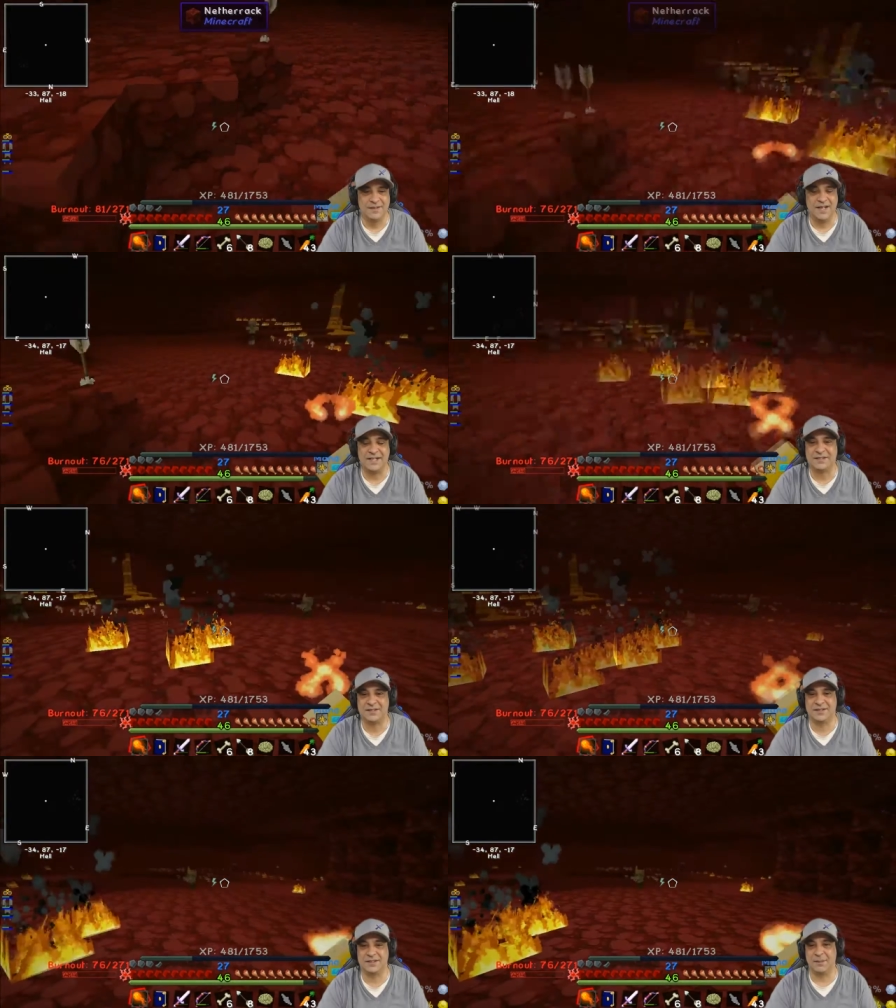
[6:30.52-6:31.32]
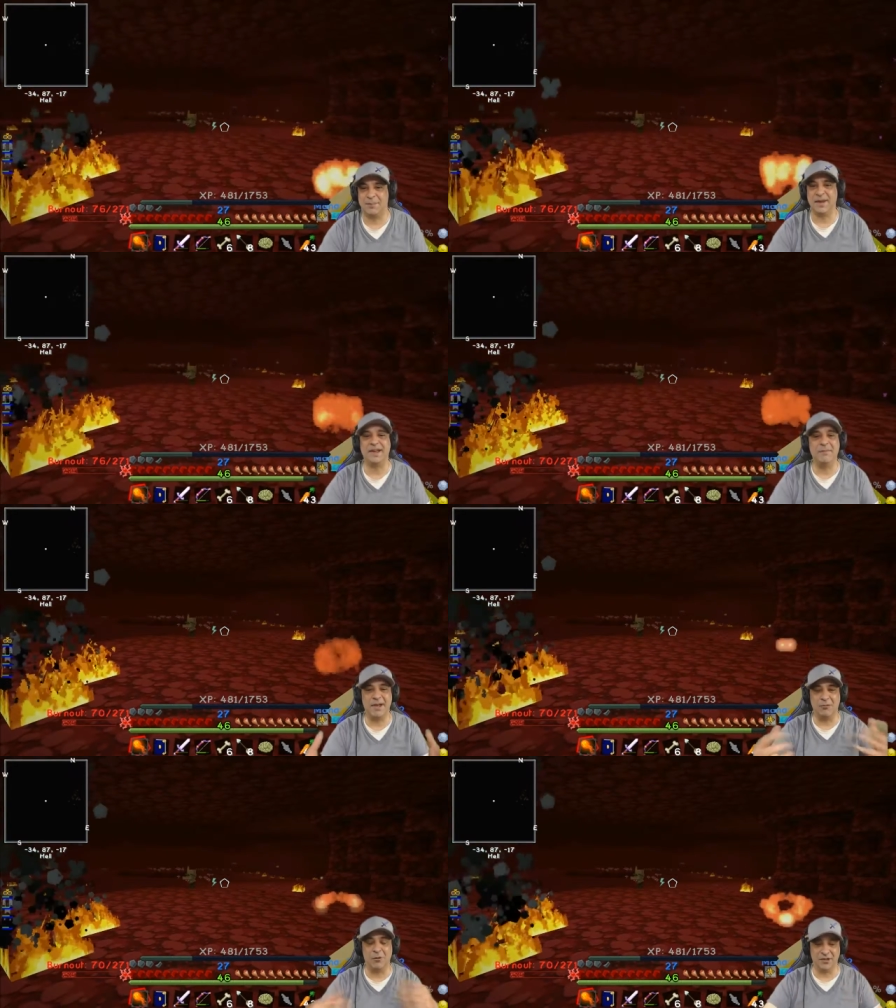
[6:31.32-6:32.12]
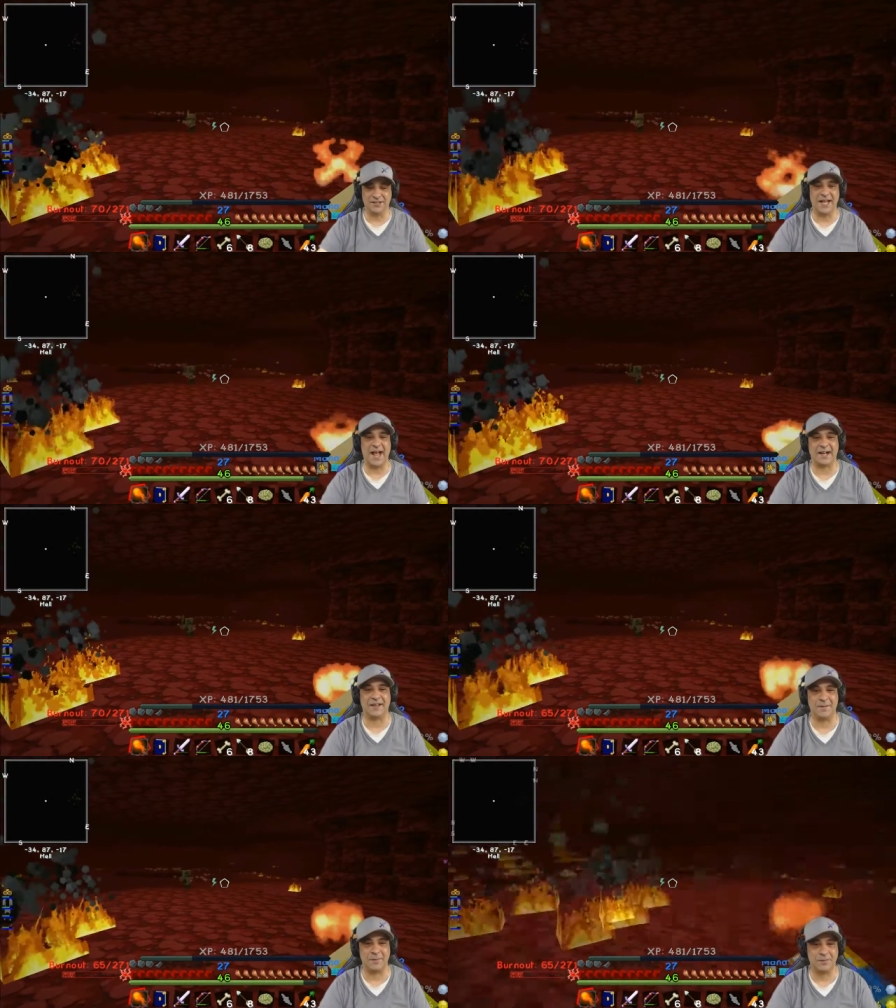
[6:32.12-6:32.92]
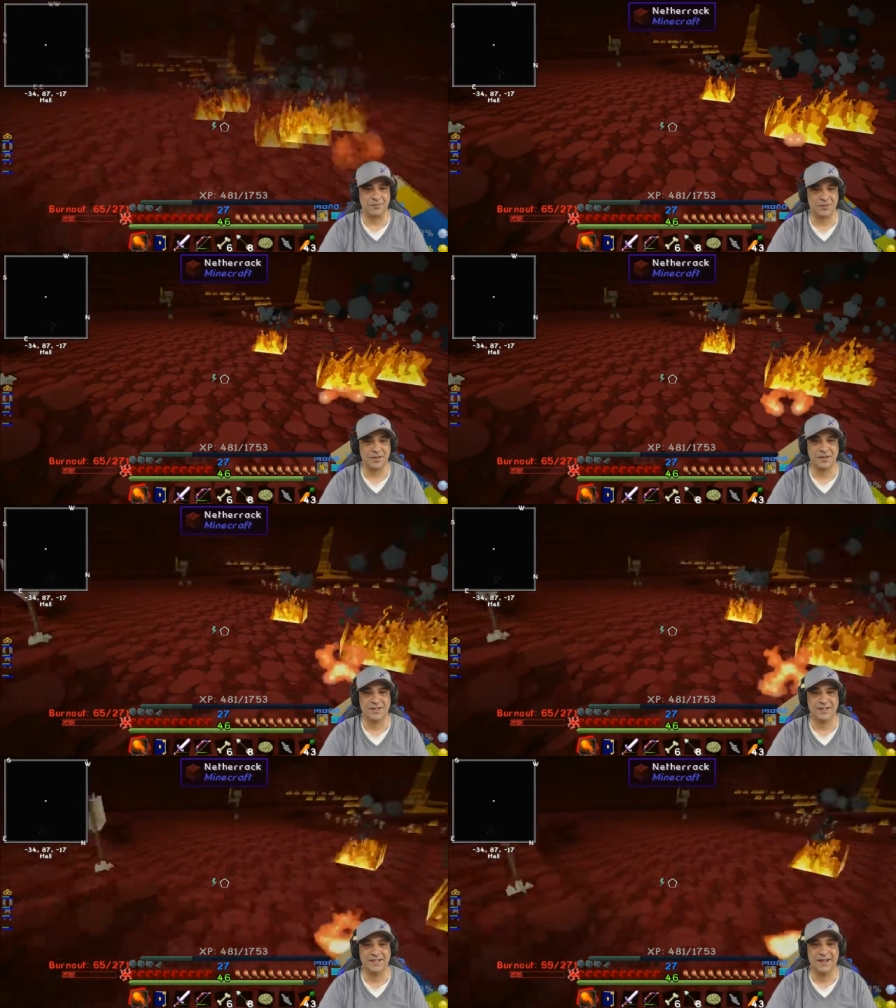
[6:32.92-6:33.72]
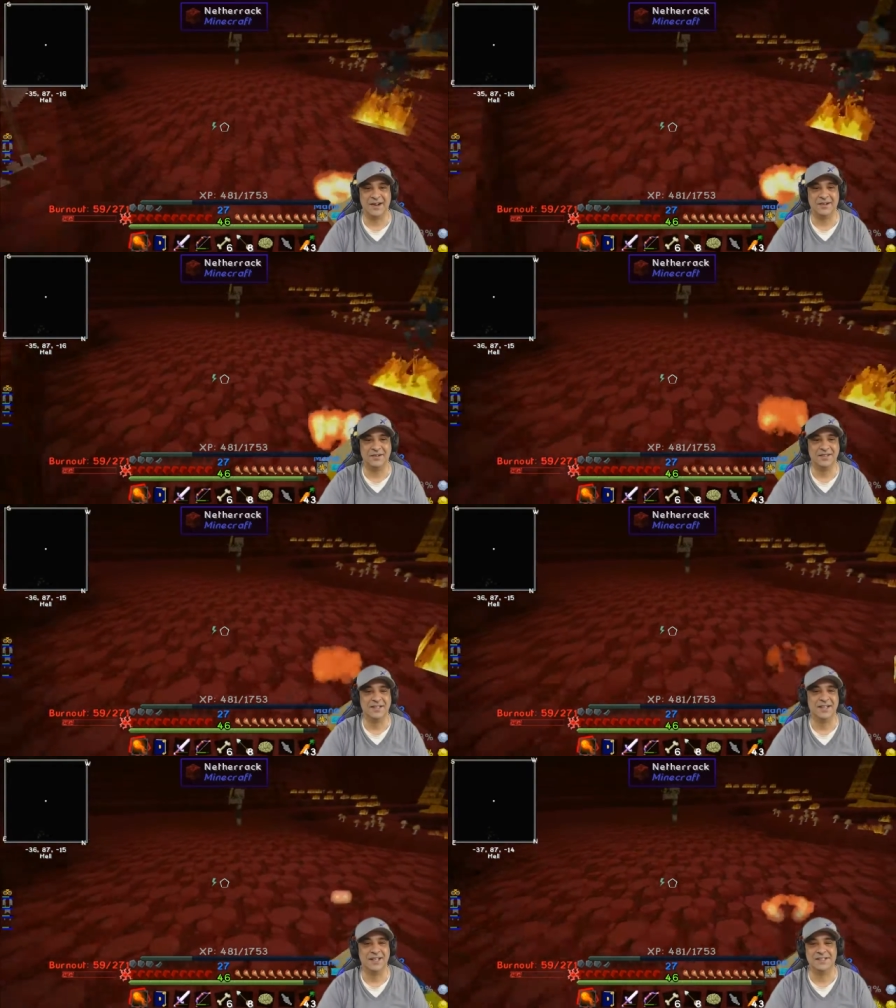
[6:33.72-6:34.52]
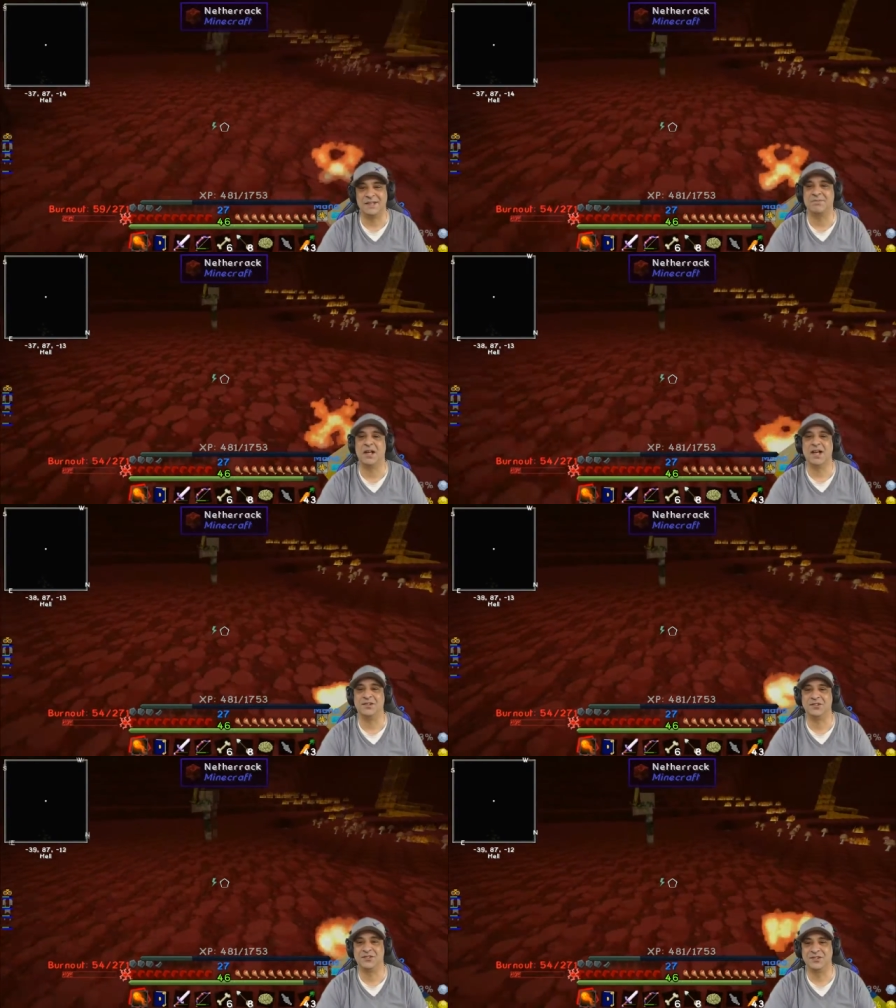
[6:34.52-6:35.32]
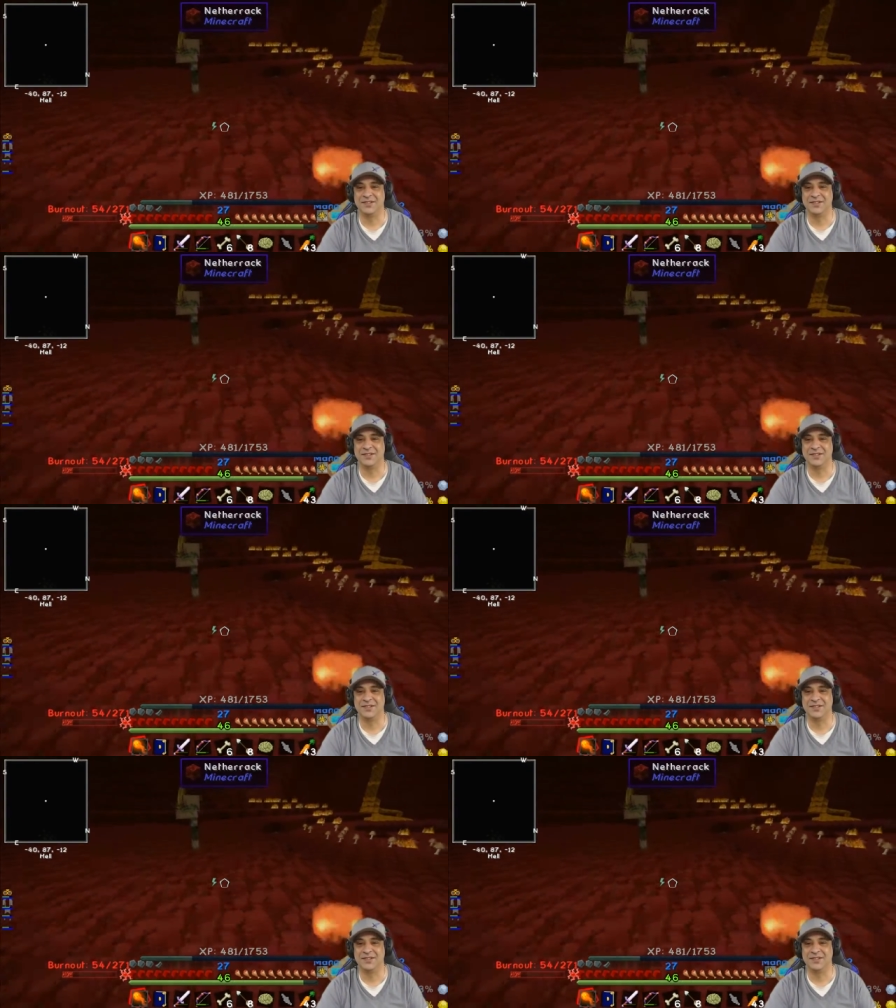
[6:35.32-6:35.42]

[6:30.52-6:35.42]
like the pigmen will attack them. You know? Except us.